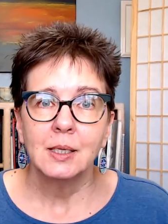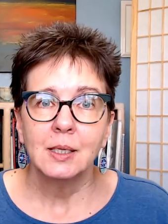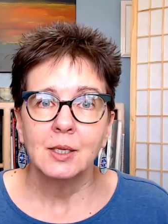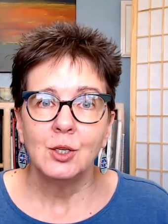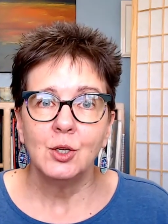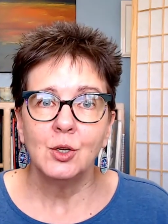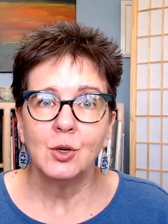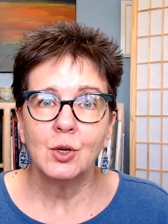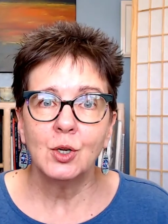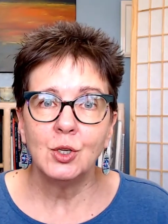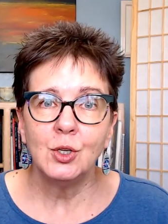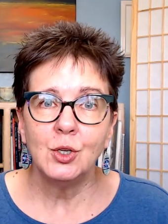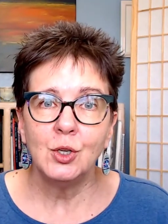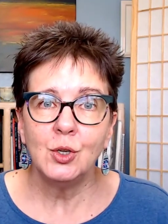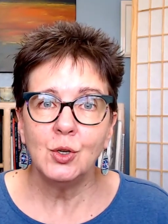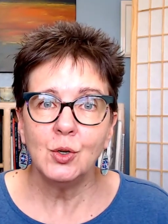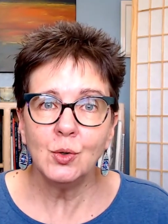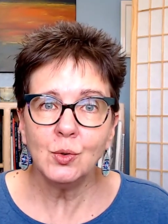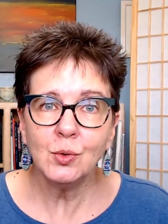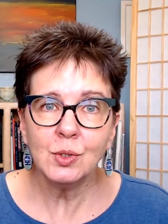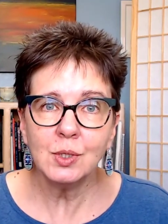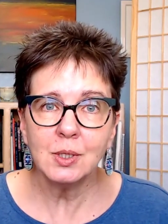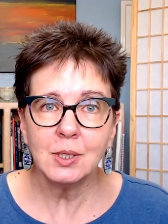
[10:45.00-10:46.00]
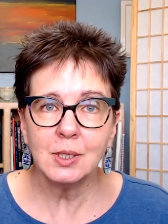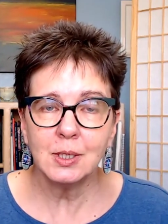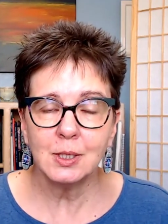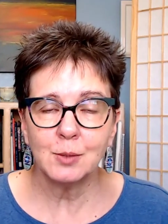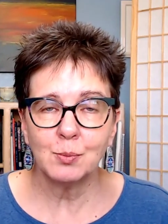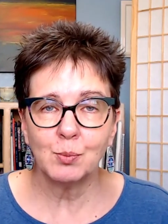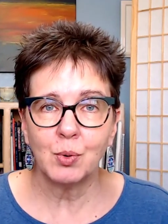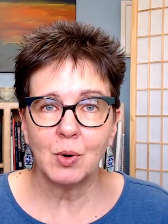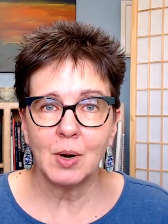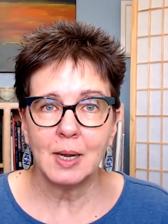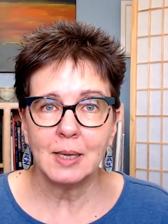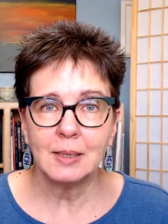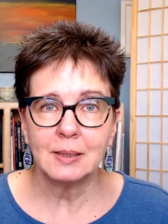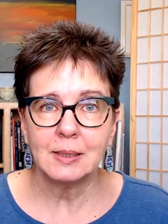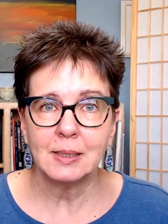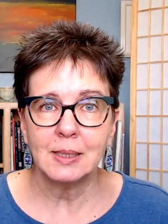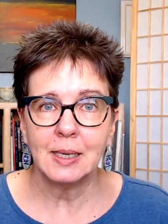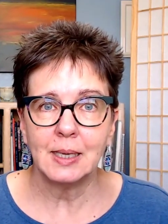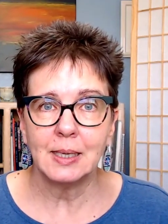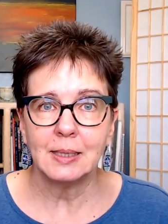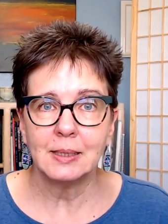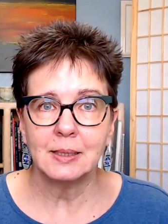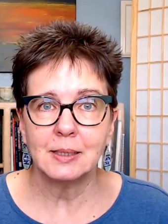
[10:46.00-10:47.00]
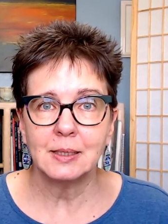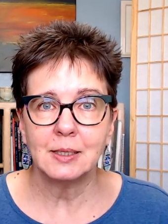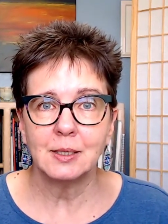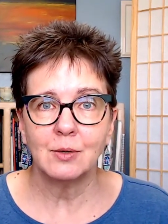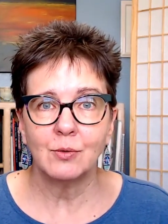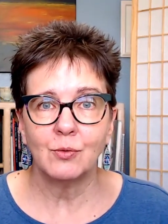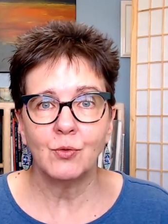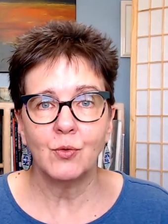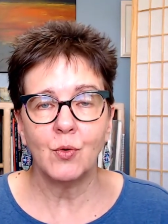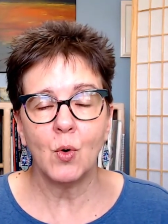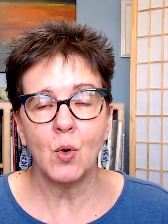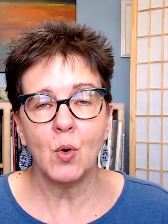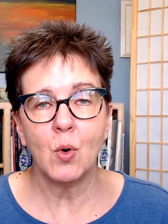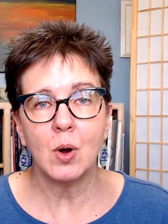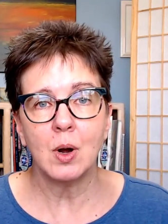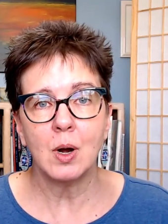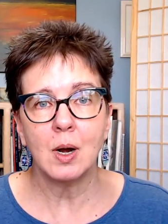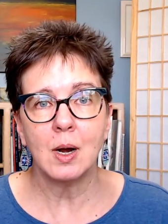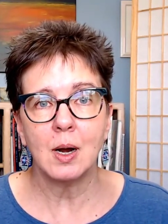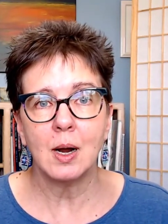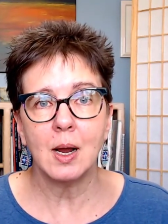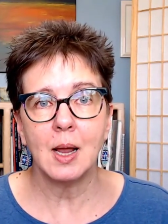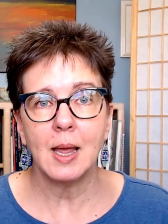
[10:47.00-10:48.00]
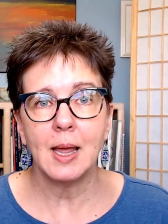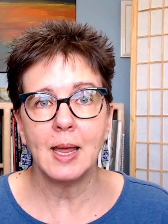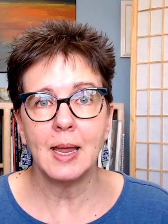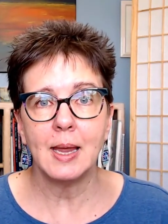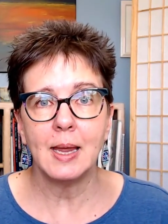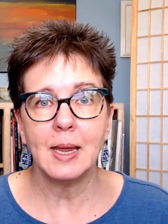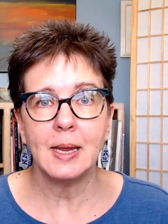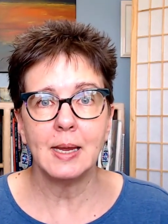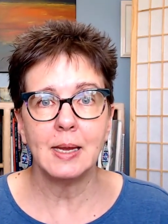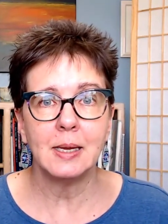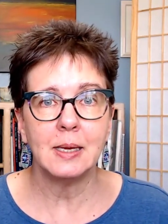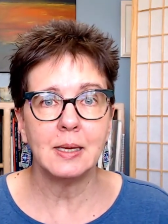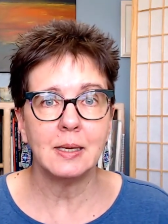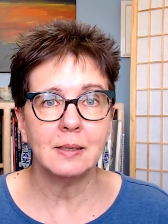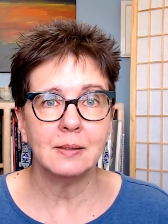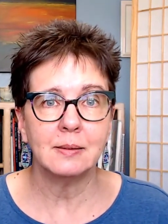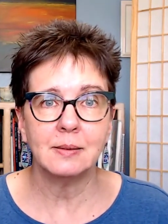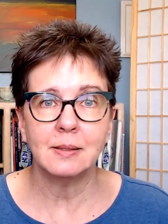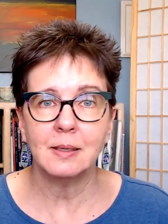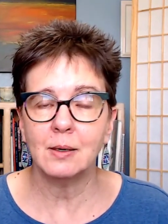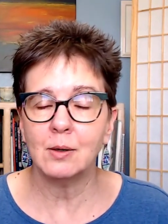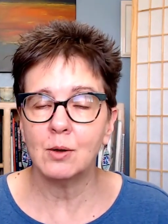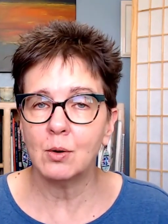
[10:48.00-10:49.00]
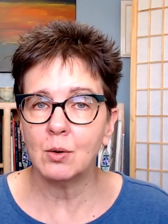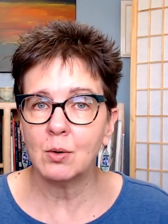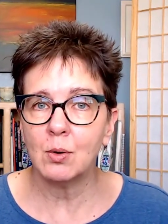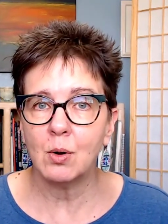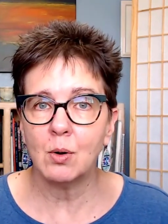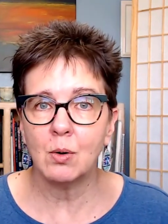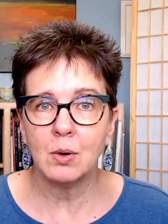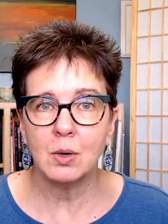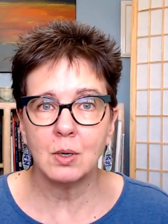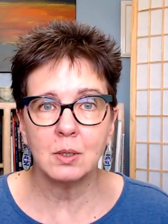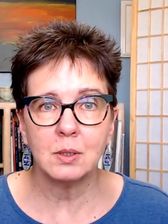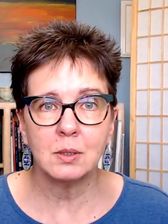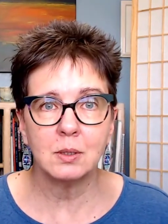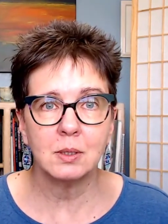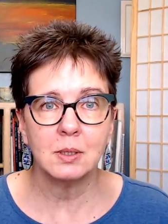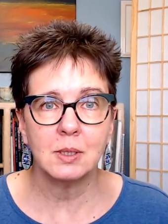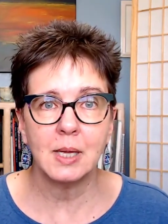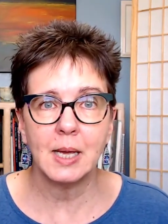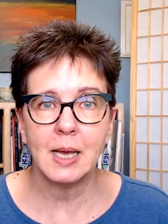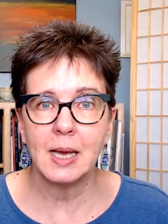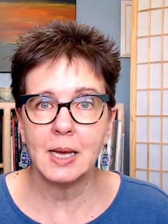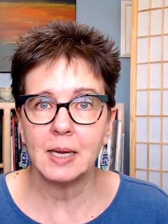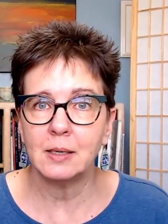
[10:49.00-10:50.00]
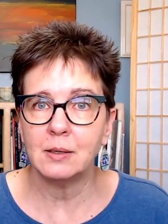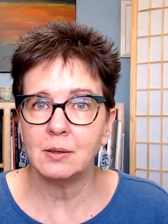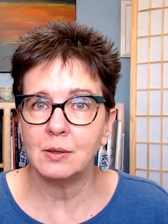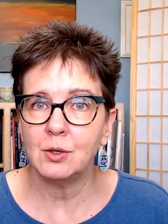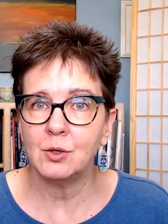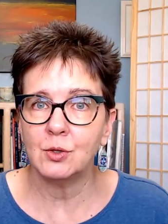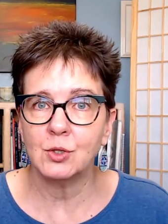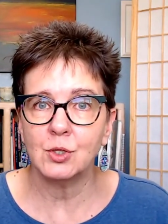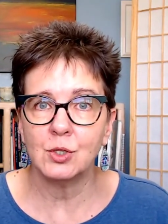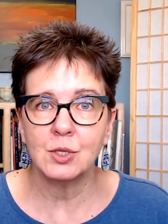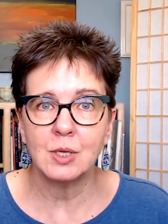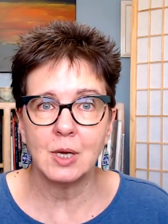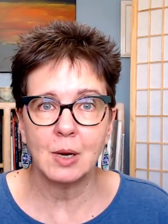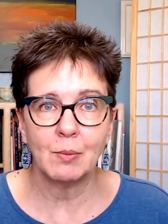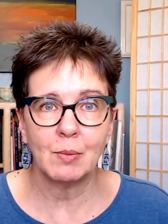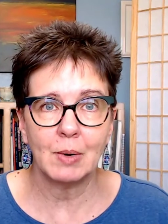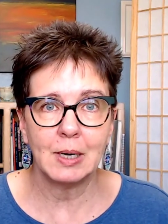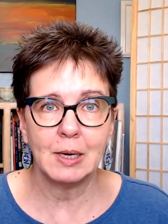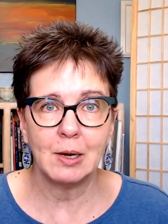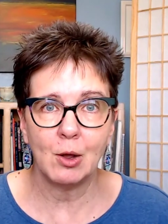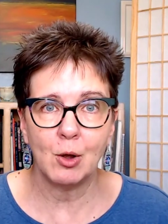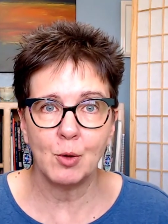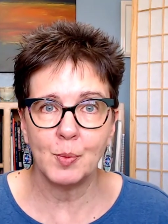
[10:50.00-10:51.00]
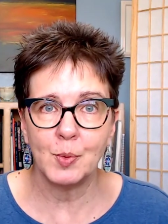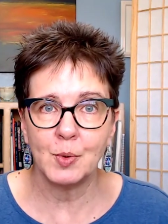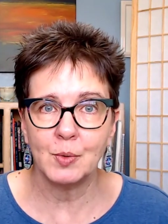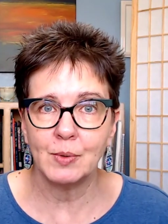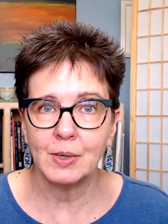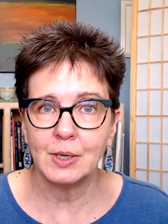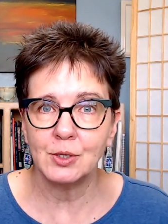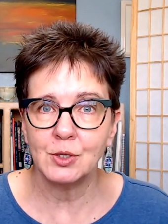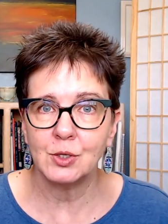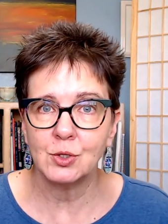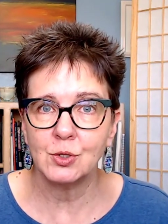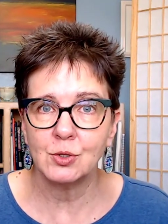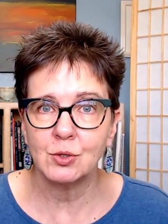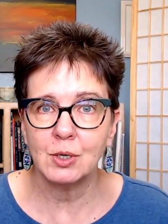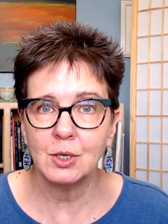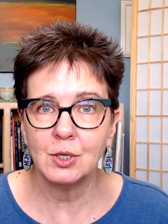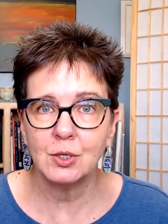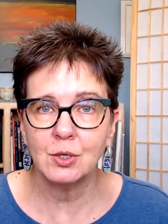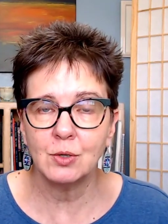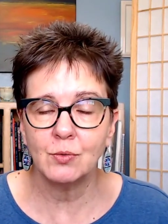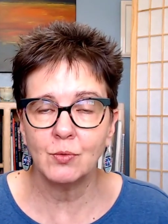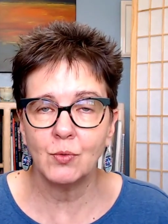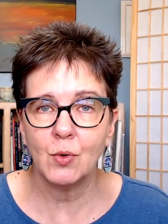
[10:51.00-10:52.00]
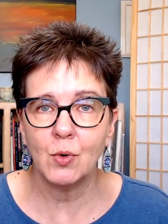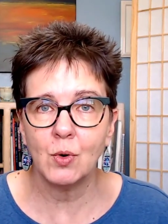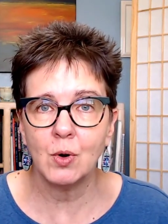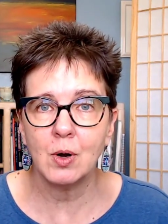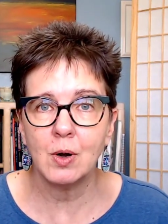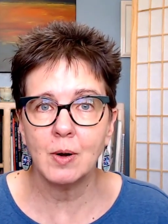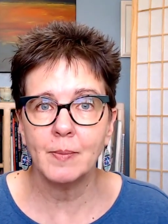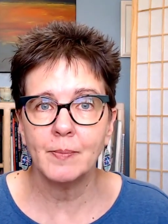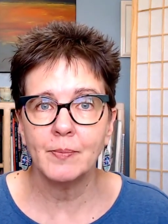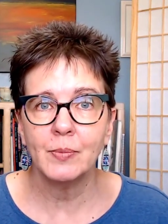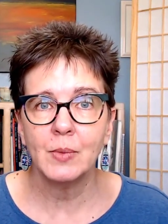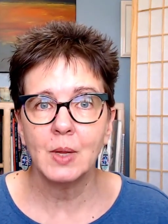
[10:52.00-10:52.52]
You could use this process for a single course that you're just not ready to open registration for.